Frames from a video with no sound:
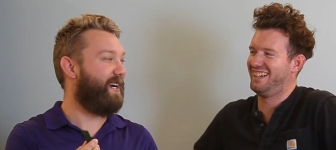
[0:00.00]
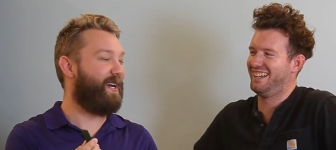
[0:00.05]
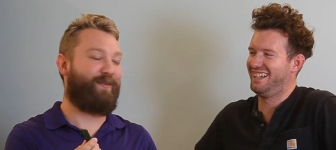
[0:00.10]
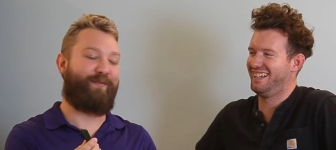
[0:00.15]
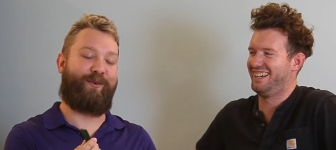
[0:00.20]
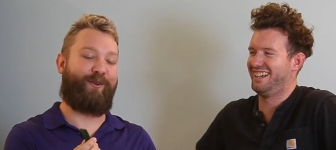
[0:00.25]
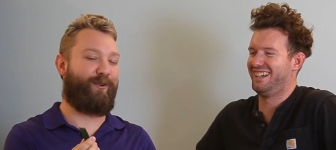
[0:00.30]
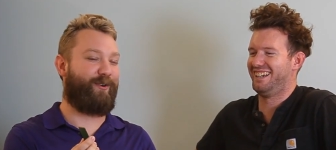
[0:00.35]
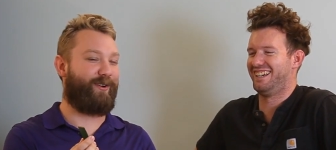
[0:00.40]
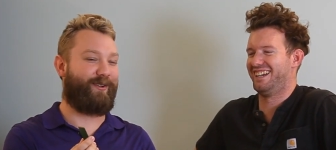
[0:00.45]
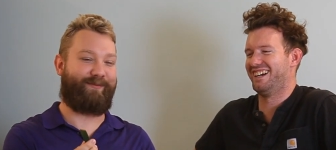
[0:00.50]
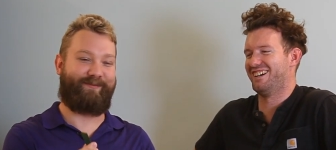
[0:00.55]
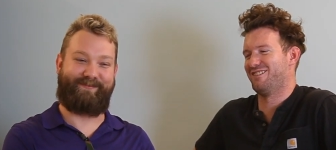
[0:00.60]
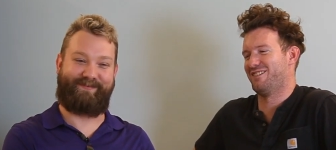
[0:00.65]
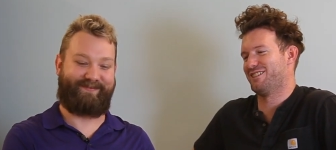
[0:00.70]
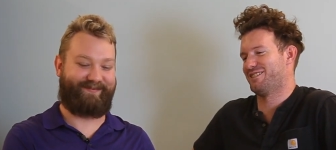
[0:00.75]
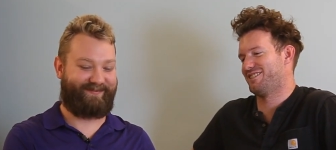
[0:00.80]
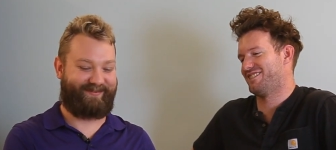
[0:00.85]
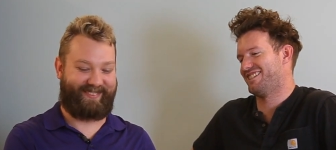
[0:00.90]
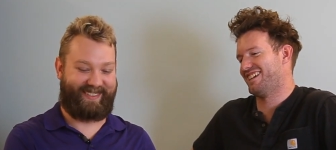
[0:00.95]
Speaker 1: anymore. yeah,
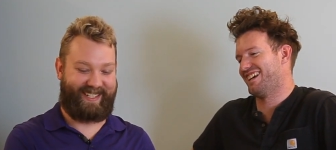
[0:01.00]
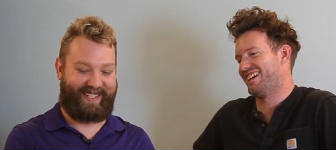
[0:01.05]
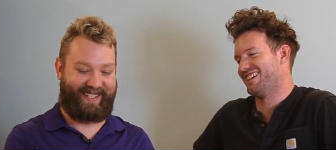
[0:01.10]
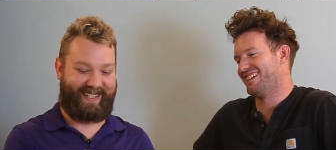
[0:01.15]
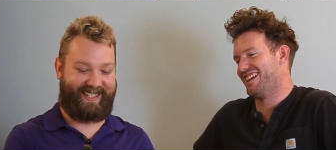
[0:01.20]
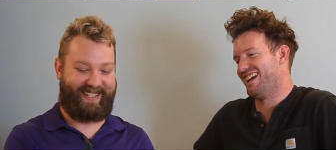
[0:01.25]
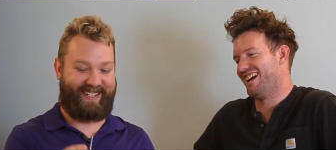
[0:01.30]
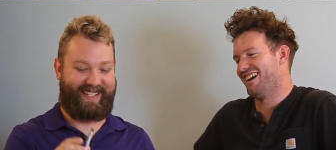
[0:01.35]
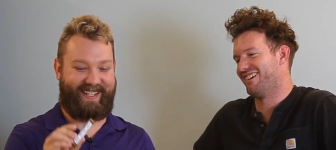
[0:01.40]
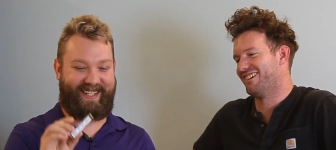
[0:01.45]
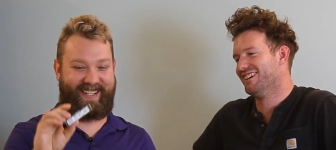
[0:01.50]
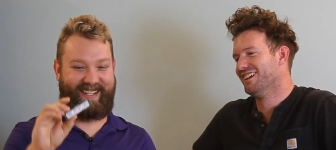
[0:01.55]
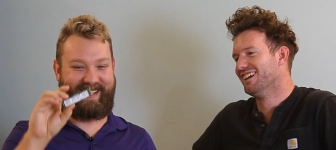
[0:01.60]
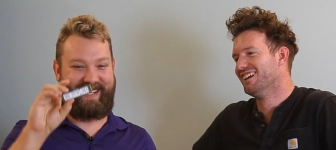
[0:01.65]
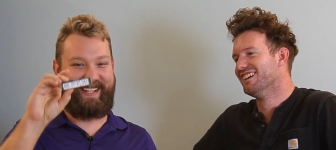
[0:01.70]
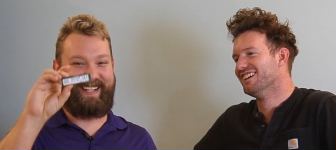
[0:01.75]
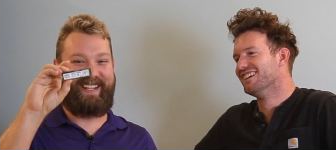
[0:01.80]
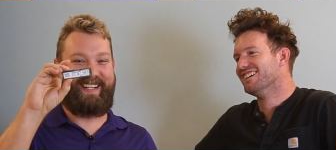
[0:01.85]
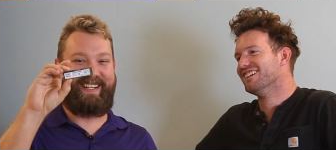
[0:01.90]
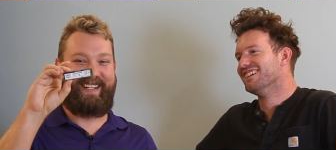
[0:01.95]
Speaker 2: it's dead now.
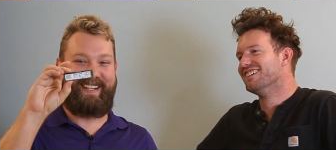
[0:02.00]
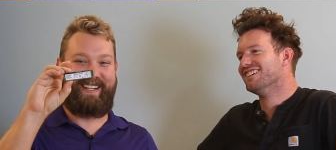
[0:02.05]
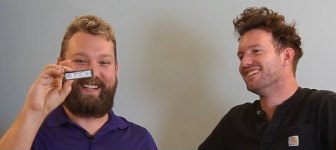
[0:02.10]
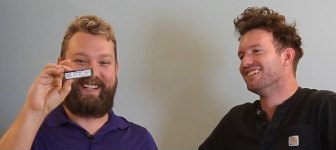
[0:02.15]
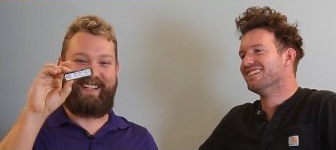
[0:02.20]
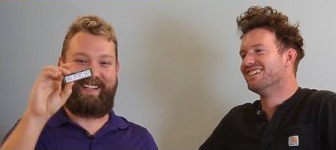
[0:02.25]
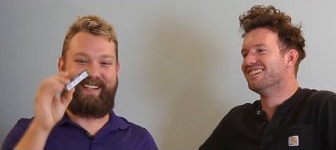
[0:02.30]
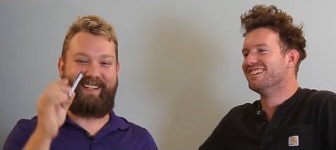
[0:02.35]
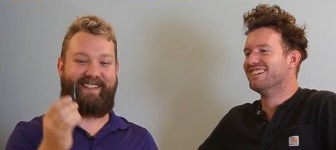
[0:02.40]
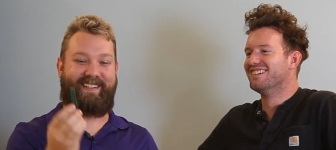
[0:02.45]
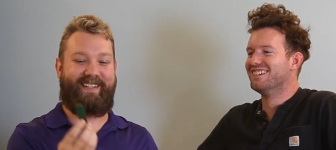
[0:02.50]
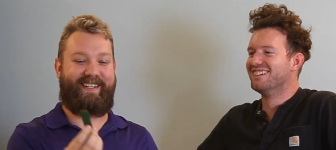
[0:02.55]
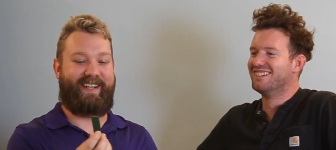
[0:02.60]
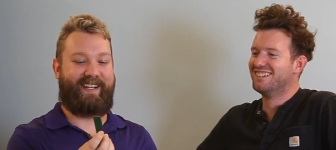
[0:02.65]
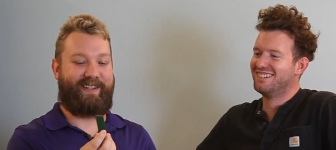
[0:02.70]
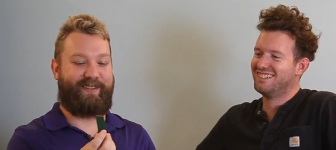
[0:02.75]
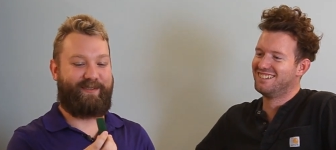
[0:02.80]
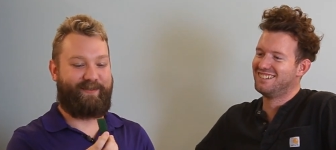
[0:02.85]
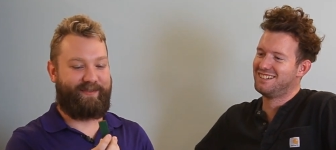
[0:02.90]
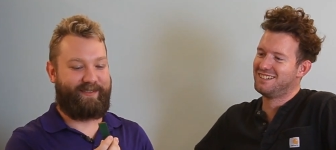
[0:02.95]

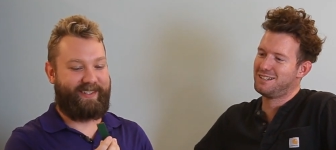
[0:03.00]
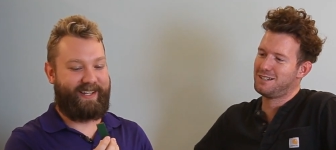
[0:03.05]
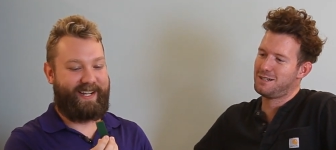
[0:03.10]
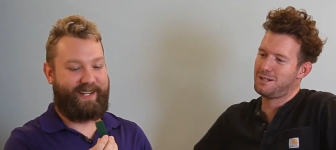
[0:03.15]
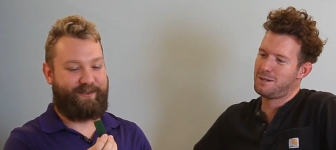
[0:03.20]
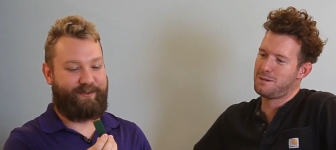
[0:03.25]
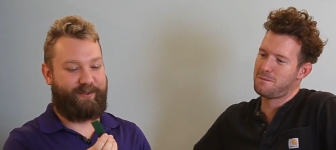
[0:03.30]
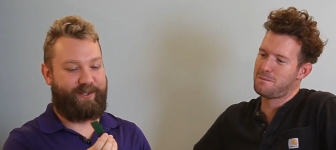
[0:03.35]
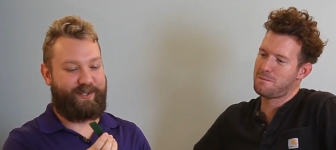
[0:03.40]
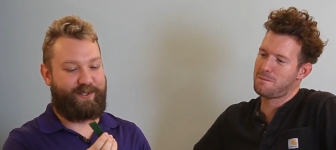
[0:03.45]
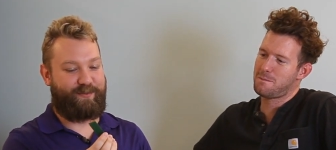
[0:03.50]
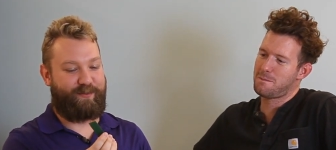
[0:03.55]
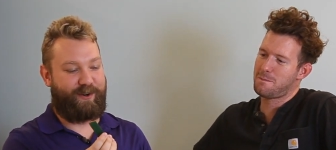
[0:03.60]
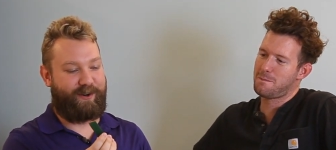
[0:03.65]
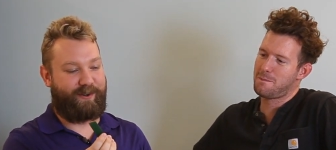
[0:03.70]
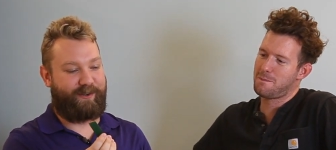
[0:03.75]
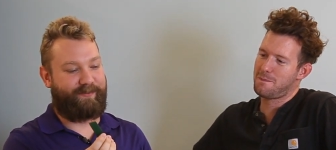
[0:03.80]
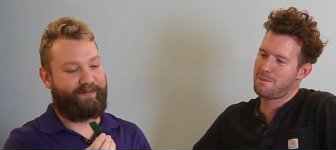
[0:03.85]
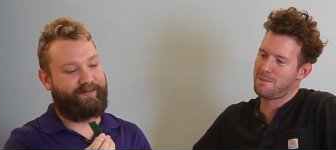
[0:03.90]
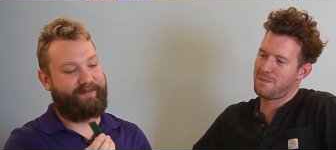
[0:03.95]
Speaker 1: Yeah, it's really
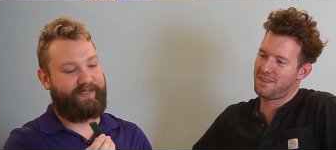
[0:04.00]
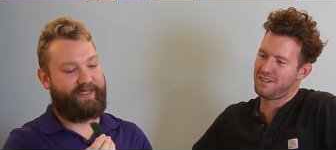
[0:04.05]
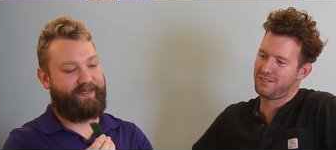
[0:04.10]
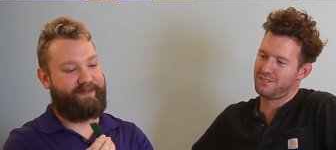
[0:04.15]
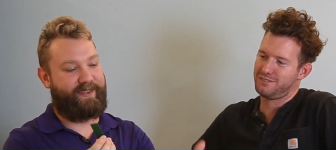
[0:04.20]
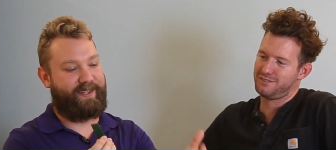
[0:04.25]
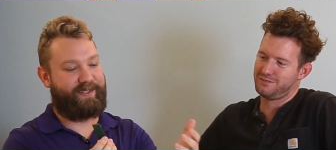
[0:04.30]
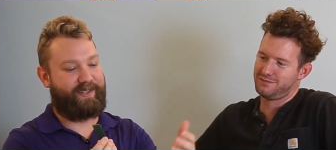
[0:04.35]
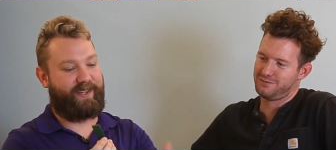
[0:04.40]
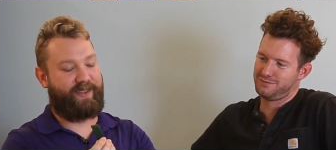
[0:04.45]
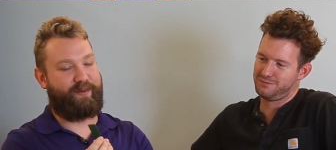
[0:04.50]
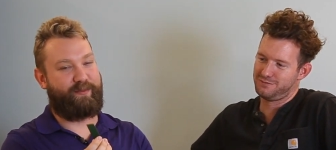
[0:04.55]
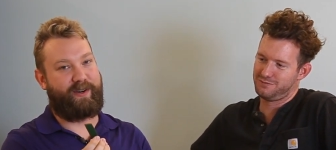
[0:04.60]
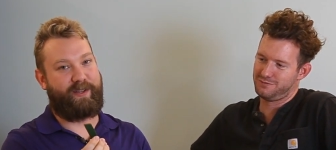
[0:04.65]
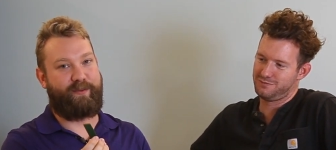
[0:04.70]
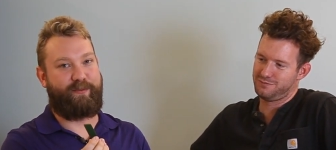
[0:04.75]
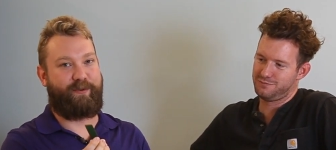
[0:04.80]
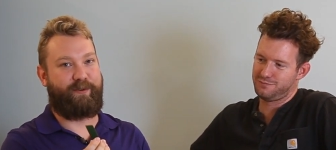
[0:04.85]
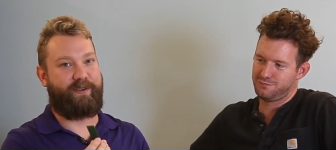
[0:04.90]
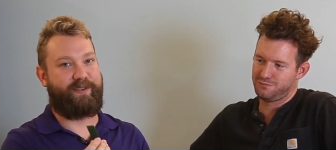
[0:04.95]
small fits on the
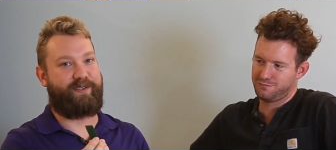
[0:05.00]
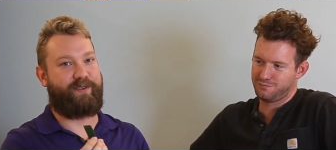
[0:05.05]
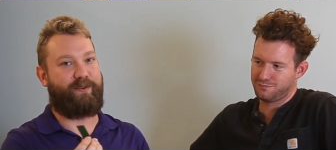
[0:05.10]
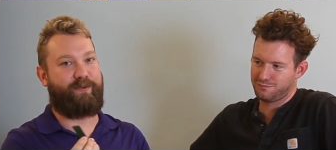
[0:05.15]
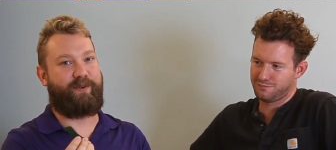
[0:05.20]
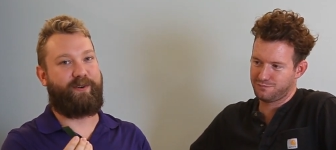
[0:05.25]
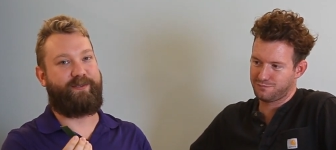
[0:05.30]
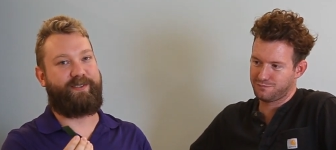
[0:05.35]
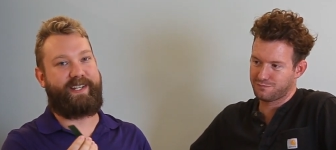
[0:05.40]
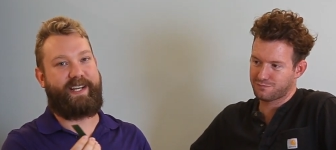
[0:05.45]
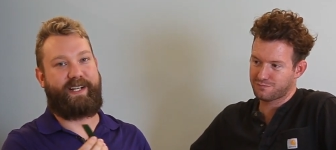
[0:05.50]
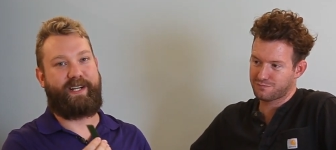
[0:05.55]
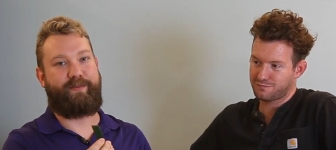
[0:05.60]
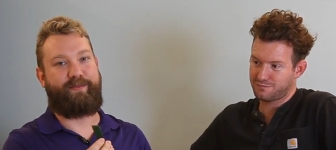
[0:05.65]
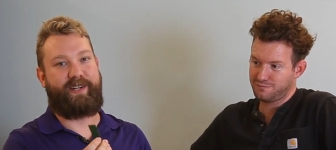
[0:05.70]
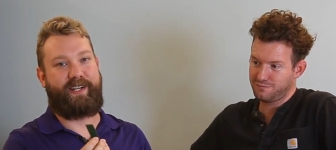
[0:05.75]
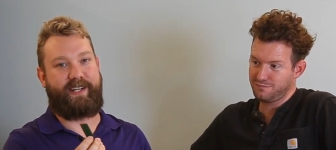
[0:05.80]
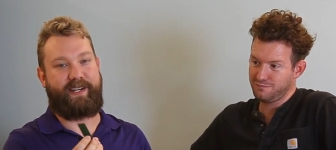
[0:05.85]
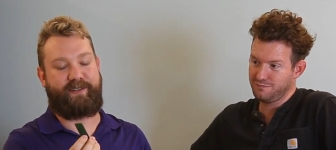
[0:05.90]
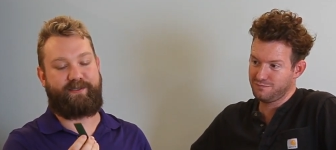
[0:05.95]
motherboard so it won't take
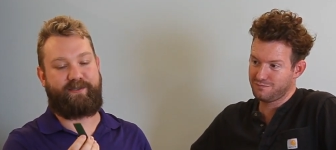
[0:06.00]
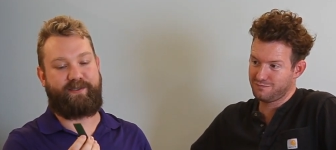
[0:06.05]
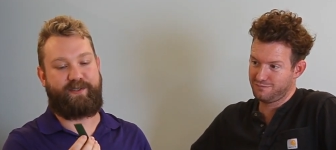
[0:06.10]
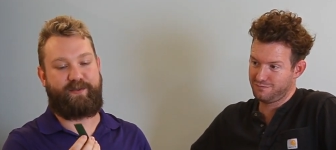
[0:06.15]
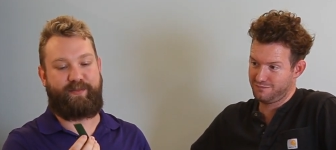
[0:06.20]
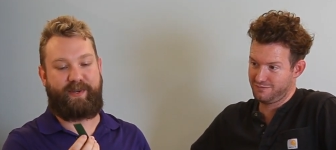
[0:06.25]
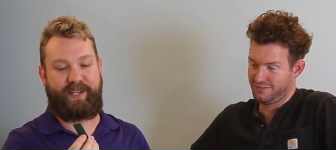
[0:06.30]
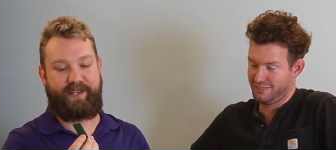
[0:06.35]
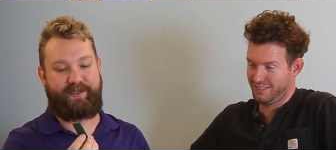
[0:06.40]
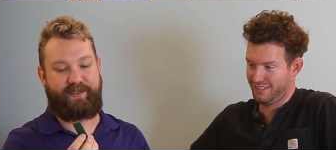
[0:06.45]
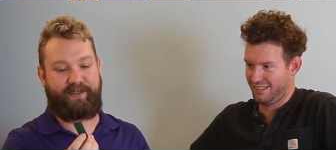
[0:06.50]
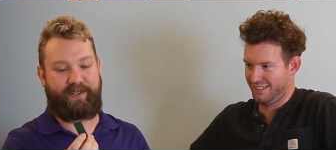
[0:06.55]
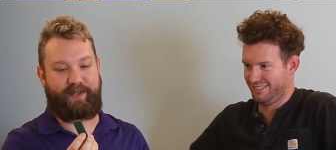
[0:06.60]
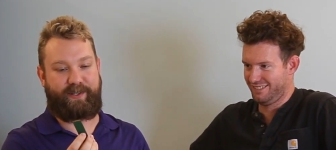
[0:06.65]
up any extra space in